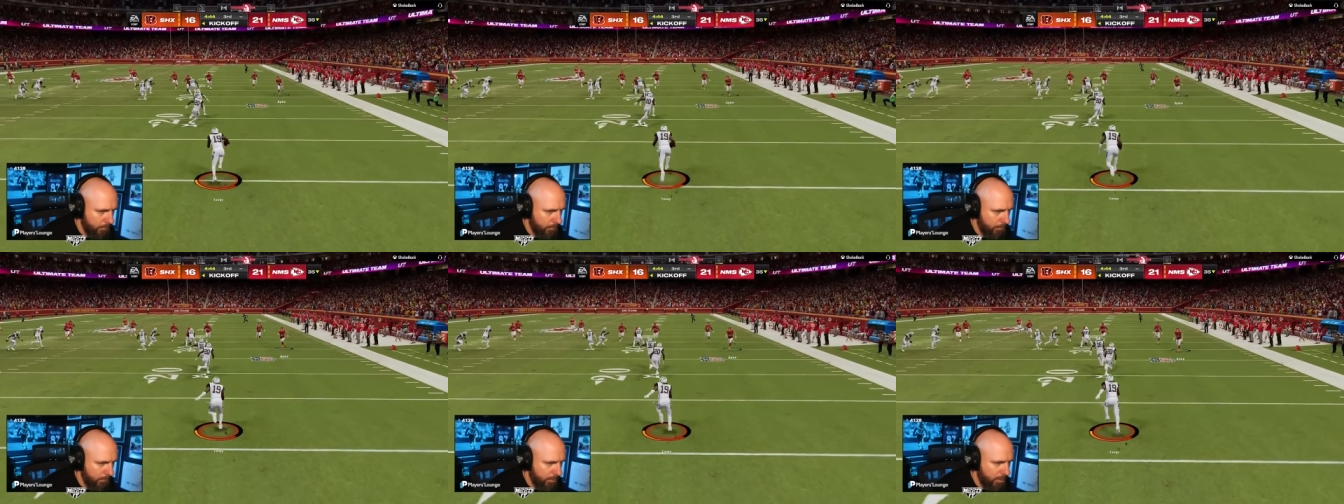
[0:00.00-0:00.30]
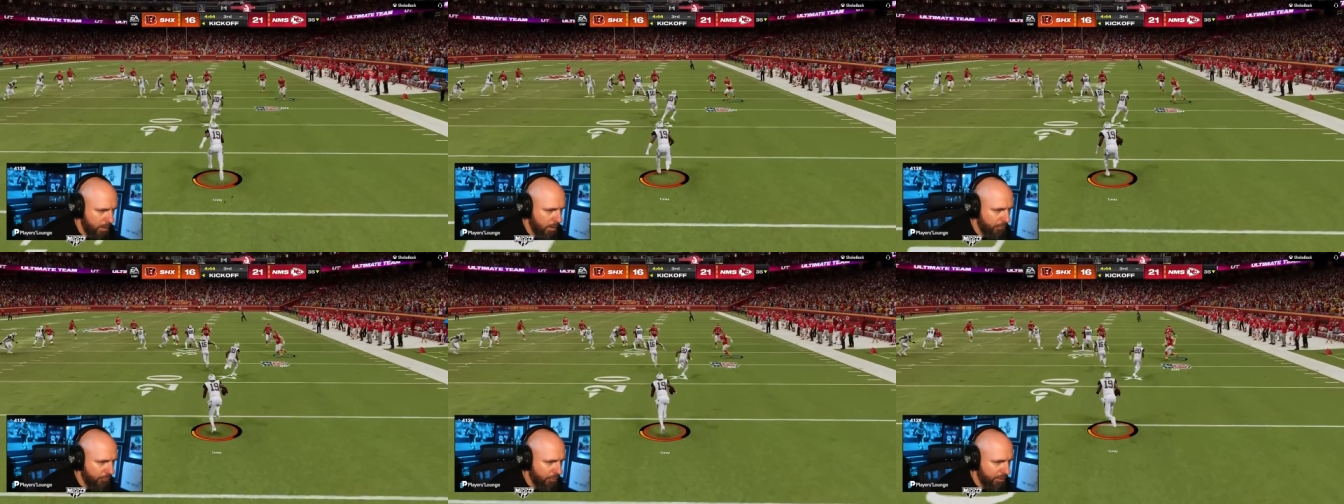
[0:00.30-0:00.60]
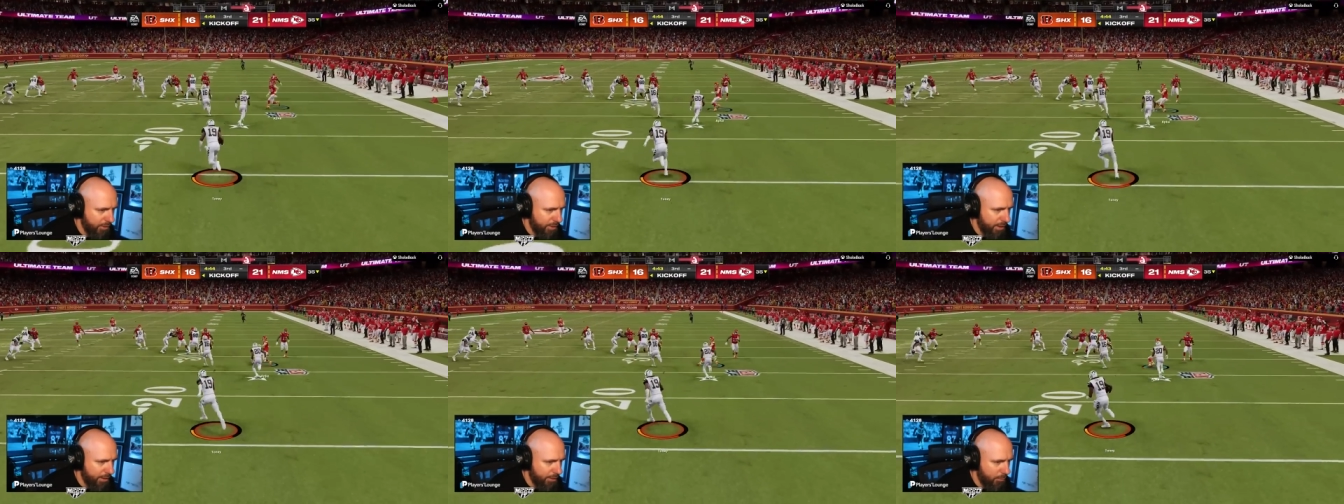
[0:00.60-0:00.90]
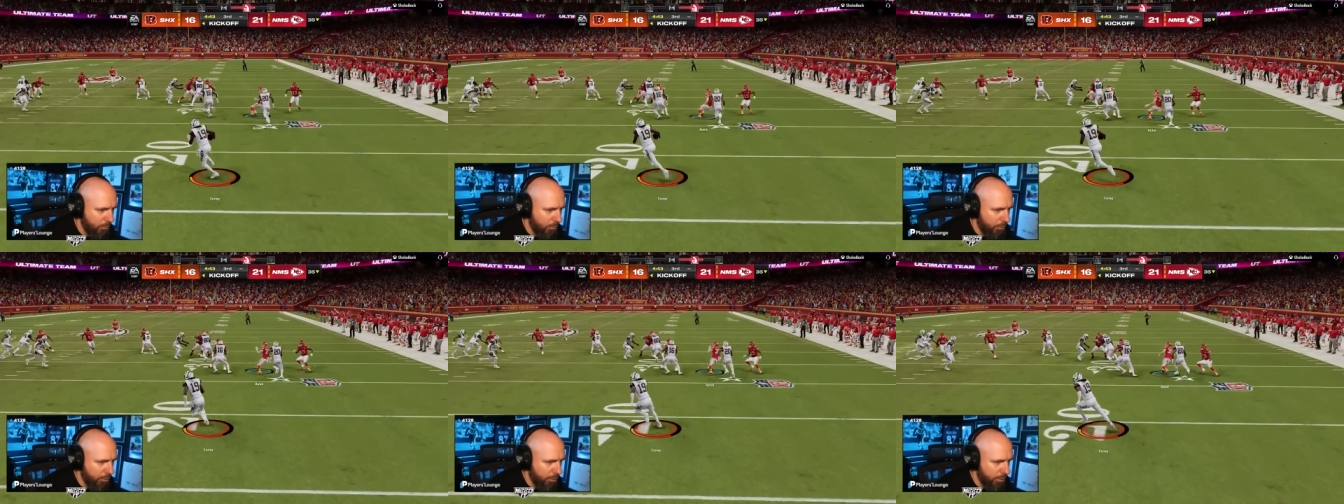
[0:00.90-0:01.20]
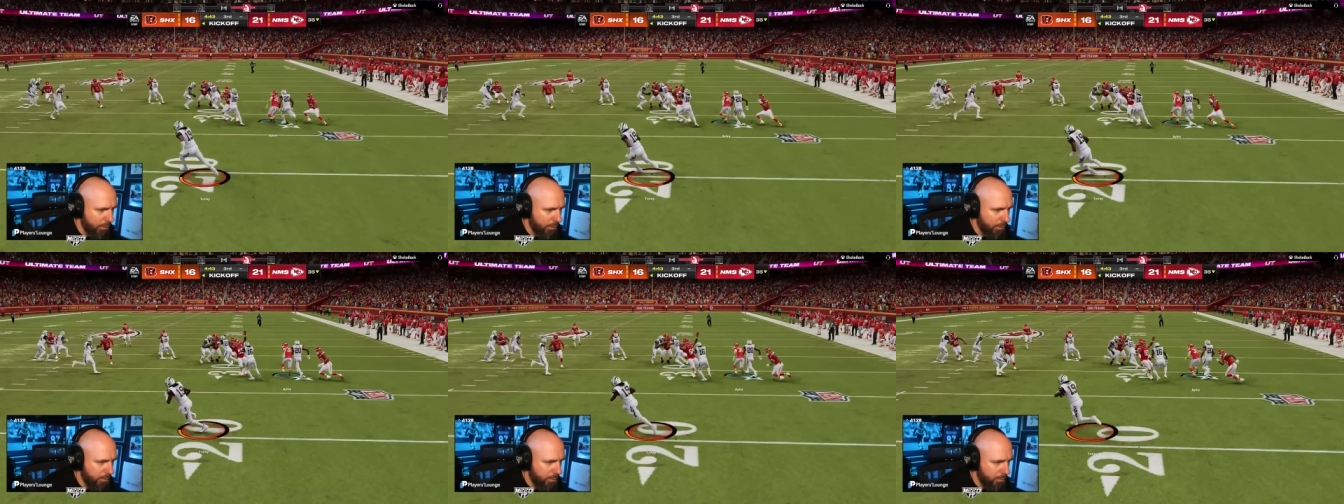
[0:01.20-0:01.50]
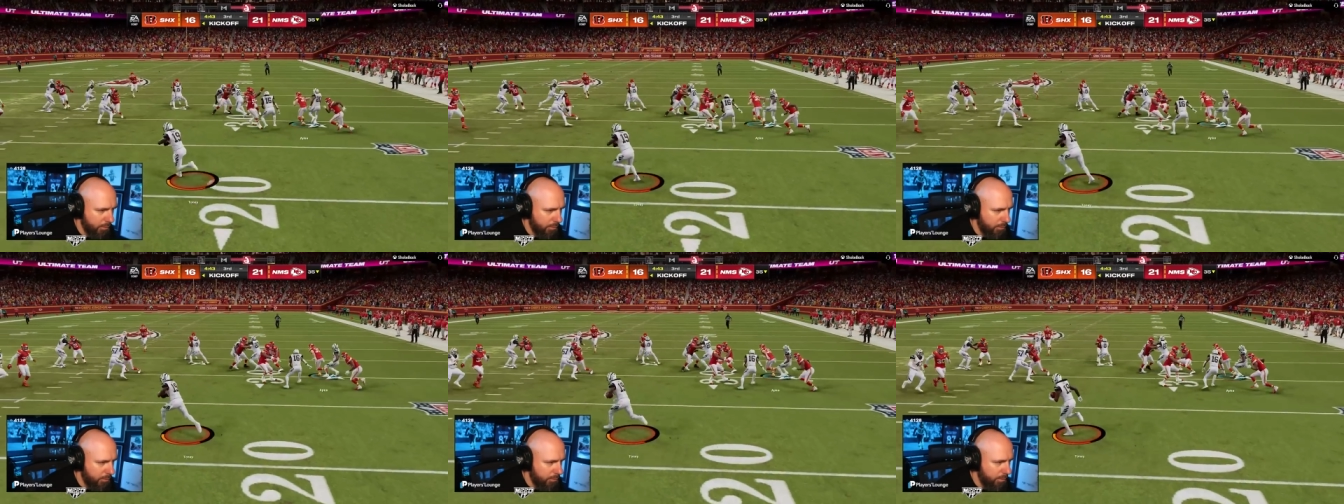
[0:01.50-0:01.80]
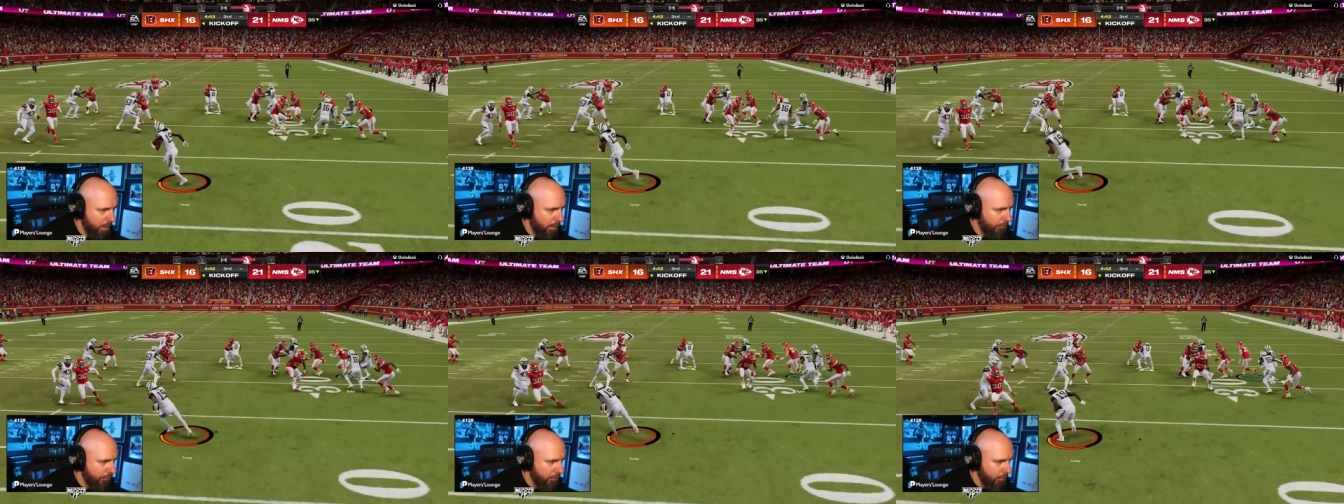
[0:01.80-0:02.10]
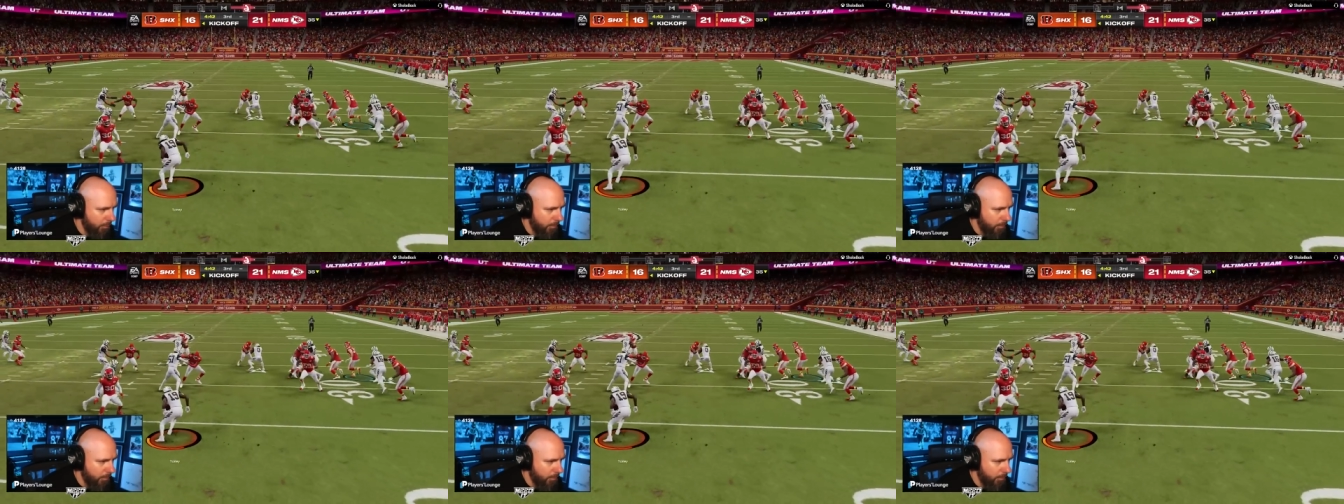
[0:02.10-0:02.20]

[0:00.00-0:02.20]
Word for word: Cover, kick, and we're good. Cover.